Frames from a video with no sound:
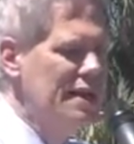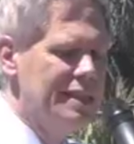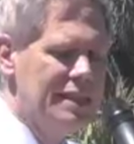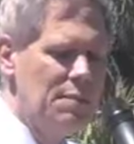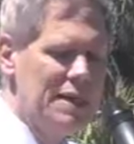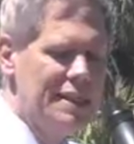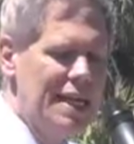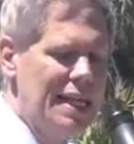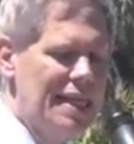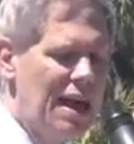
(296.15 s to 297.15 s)
to some
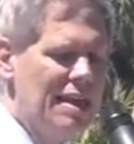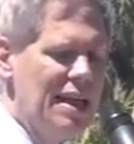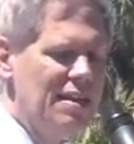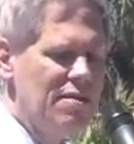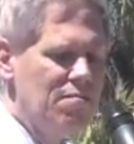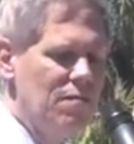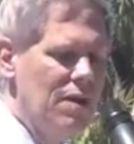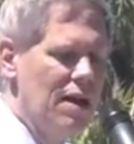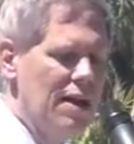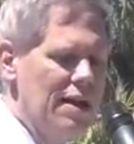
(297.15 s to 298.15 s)
extent thought that
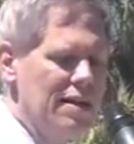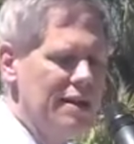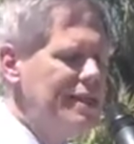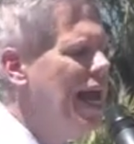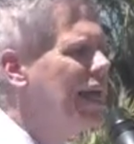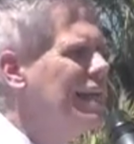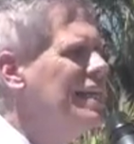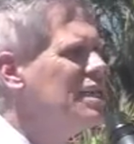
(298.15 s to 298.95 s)
attacking